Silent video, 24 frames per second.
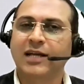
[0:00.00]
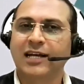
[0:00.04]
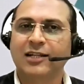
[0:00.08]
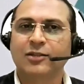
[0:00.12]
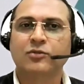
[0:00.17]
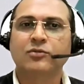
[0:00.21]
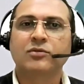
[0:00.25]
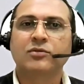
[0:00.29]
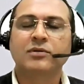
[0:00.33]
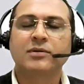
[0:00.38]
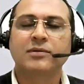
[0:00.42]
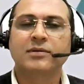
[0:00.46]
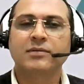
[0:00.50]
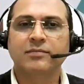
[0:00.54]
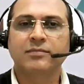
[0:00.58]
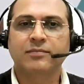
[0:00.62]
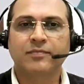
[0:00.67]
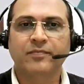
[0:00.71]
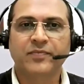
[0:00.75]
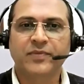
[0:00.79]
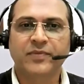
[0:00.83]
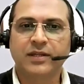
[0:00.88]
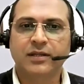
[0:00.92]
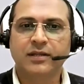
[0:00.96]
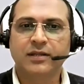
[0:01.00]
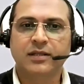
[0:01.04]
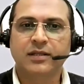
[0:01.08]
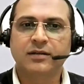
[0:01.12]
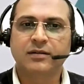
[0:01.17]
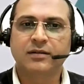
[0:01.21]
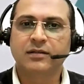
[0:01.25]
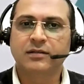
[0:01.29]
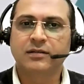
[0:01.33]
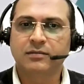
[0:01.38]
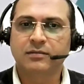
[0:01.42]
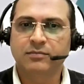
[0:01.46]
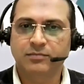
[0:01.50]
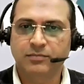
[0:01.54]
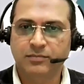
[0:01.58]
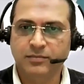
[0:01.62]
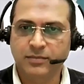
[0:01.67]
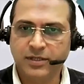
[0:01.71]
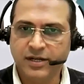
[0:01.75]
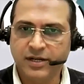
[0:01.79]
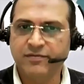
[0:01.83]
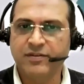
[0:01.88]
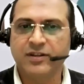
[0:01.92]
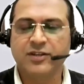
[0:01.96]
Dhatu,
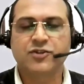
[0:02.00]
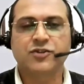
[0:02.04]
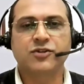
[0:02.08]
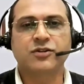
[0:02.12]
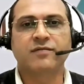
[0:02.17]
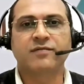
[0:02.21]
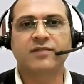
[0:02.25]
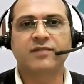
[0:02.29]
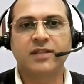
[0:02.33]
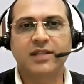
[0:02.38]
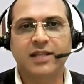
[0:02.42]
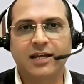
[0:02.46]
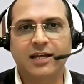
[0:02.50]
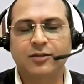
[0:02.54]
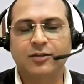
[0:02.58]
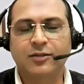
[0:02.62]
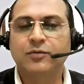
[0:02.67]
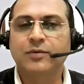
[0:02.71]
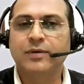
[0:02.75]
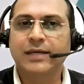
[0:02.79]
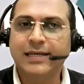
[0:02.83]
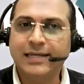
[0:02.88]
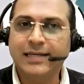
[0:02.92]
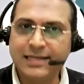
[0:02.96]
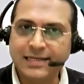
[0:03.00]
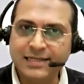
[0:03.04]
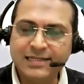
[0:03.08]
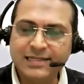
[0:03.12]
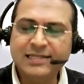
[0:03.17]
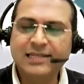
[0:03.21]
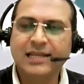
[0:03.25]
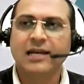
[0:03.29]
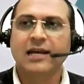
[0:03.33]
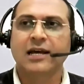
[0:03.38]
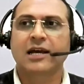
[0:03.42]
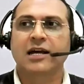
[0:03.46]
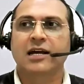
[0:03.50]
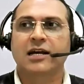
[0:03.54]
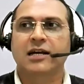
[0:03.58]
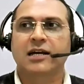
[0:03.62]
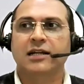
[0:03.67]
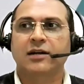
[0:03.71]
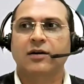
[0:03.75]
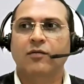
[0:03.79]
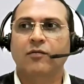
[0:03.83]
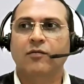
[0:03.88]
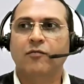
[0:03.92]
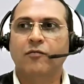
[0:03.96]
the definition of the dhatu is
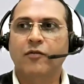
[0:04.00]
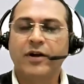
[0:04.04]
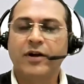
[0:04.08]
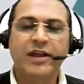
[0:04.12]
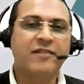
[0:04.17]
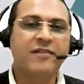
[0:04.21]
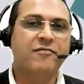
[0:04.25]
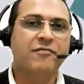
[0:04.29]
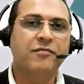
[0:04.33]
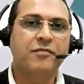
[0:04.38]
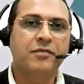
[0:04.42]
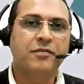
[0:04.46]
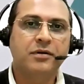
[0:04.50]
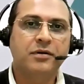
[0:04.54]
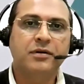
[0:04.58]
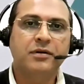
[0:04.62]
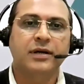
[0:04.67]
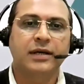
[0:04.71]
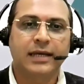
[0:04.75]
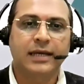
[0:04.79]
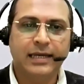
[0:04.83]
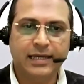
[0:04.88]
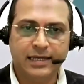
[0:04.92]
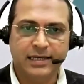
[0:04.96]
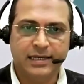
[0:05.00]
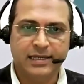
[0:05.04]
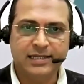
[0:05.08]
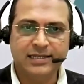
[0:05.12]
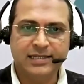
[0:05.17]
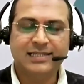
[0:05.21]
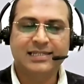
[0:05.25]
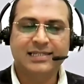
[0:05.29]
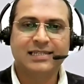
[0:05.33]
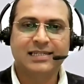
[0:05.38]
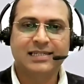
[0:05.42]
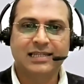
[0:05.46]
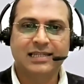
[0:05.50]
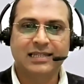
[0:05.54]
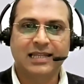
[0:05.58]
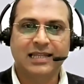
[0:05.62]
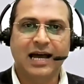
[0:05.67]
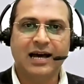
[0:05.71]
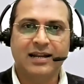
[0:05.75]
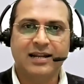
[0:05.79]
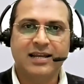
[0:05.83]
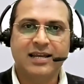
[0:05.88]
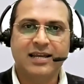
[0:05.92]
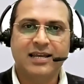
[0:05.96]
whatever is
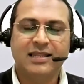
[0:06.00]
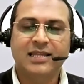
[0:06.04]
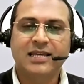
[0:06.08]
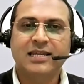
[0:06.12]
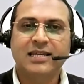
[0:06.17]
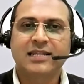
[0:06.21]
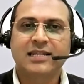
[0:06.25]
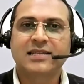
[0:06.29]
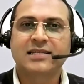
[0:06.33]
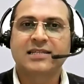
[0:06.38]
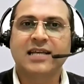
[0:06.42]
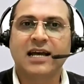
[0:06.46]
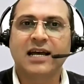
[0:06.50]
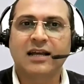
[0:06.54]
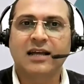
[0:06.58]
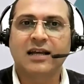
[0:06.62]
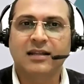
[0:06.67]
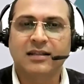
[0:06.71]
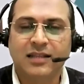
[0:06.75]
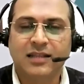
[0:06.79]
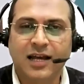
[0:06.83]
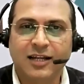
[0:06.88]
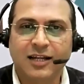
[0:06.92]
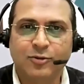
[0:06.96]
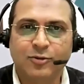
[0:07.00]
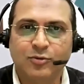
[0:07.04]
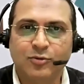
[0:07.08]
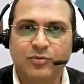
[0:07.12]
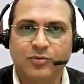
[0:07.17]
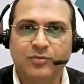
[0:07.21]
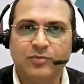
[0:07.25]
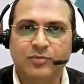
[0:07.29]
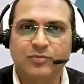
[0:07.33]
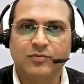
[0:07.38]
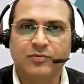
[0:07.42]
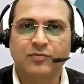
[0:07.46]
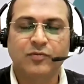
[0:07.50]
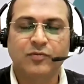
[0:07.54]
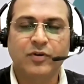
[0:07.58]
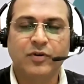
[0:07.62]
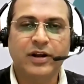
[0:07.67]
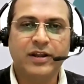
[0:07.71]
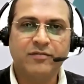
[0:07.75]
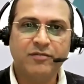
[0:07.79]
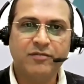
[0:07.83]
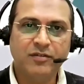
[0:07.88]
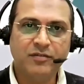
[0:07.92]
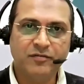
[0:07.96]
dhareti. It is dhatu.
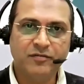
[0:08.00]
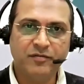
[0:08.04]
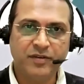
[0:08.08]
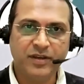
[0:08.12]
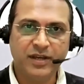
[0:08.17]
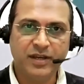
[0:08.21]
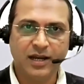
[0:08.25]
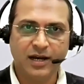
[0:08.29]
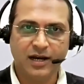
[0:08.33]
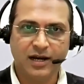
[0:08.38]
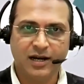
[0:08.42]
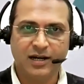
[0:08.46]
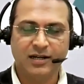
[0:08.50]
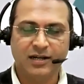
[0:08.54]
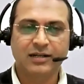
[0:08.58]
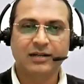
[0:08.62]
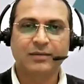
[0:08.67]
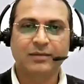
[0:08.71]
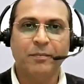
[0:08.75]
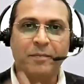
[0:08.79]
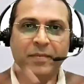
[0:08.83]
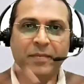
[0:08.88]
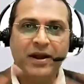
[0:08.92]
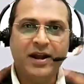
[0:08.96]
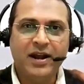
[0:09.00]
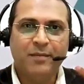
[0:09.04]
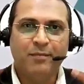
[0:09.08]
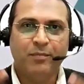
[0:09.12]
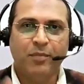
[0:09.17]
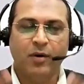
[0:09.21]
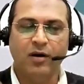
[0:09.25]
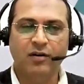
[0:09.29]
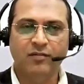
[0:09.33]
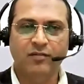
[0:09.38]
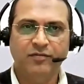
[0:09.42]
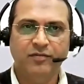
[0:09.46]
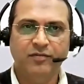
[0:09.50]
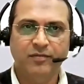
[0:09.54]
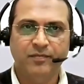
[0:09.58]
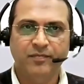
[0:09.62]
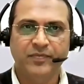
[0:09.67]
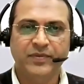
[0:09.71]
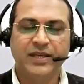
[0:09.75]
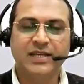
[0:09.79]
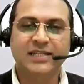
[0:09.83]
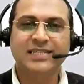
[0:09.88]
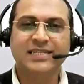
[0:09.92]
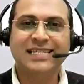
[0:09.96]
Whatever we are made up of
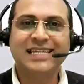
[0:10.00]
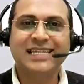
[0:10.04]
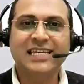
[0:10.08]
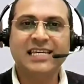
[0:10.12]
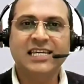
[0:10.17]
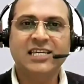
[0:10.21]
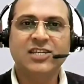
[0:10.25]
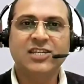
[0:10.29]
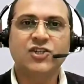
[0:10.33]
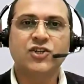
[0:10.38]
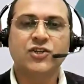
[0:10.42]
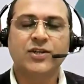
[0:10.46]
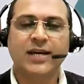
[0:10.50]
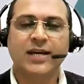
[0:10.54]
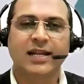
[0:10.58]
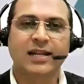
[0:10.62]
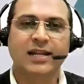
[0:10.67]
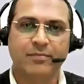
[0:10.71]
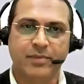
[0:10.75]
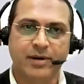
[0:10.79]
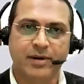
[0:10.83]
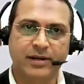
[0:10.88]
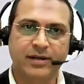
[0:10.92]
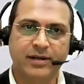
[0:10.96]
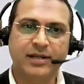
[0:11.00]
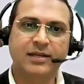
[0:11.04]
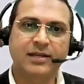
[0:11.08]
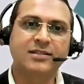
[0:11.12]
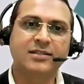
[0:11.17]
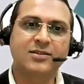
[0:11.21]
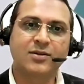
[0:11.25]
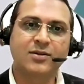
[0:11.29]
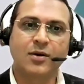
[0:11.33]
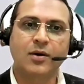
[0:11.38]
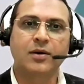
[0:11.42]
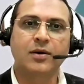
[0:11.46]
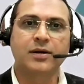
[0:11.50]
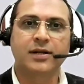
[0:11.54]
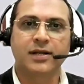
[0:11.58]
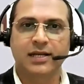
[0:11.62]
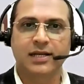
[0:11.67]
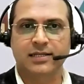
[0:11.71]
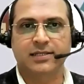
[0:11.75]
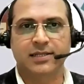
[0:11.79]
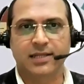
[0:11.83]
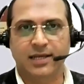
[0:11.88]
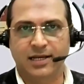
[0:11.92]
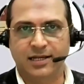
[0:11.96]
is each element is called
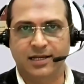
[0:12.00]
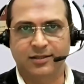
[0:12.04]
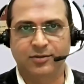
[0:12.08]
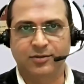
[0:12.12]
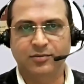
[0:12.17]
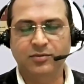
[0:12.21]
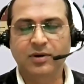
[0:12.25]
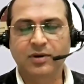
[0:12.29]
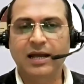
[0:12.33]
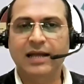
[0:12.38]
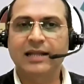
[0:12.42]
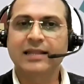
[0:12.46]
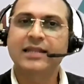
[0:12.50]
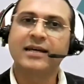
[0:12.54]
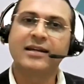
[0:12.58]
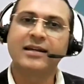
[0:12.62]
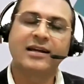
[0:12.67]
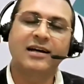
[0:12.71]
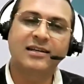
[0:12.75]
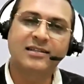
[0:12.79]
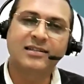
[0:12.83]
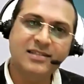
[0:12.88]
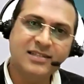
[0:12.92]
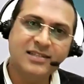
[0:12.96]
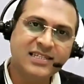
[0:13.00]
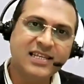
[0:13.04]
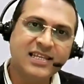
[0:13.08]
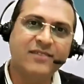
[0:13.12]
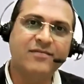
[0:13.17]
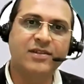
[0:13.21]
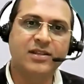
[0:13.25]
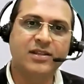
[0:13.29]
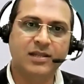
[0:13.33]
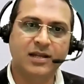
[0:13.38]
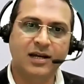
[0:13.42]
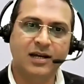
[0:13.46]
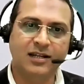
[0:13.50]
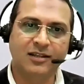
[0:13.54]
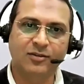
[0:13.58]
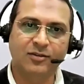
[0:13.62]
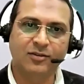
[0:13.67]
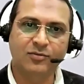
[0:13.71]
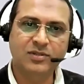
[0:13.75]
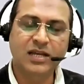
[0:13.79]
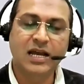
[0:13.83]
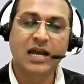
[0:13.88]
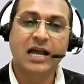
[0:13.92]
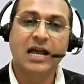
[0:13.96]
as a dhatu, and there are the seven
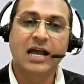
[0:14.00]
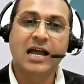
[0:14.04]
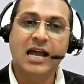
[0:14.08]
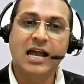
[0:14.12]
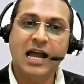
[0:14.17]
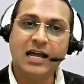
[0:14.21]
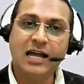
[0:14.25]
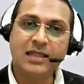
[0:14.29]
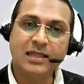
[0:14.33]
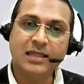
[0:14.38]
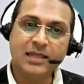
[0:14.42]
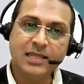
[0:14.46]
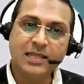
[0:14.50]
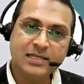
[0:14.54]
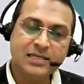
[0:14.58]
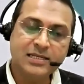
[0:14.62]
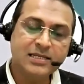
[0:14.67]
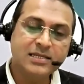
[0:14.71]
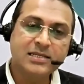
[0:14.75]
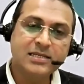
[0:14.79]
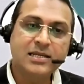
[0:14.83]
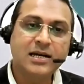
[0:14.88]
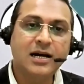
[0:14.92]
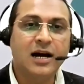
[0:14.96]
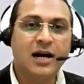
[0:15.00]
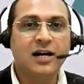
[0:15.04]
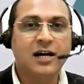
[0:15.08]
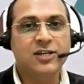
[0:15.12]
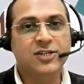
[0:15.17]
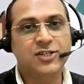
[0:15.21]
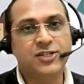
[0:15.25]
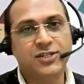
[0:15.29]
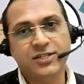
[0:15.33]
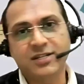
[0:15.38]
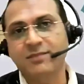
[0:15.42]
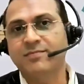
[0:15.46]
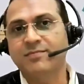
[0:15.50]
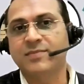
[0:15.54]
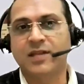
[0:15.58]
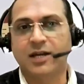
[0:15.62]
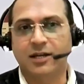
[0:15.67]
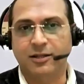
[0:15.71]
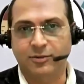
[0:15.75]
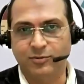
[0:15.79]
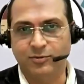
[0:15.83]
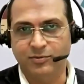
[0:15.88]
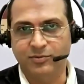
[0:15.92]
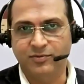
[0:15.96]
dhatus, and this is the ashtam
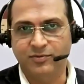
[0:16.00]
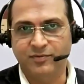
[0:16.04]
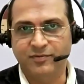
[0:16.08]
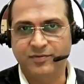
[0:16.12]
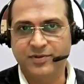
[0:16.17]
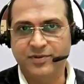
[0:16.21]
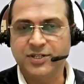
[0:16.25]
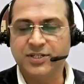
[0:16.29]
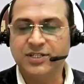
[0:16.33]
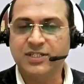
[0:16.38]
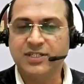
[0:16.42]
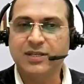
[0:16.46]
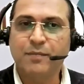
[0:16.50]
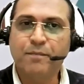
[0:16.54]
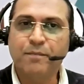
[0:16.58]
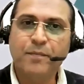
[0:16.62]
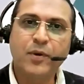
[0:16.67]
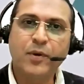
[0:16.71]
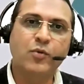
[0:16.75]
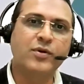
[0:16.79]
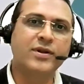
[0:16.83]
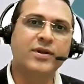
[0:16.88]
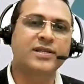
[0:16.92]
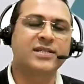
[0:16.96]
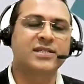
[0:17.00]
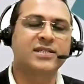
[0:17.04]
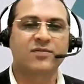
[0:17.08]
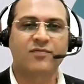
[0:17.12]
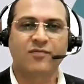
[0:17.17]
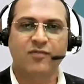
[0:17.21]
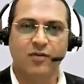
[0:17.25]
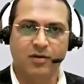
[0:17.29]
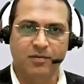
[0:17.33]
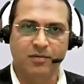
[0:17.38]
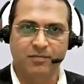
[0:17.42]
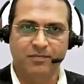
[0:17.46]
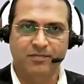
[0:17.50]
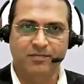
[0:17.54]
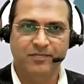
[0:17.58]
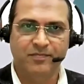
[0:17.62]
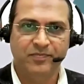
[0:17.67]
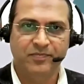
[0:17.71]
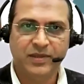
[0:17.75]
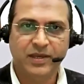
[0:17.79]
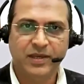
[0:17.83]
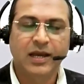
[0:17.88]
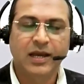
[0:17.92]
dhatu, which is the purest form.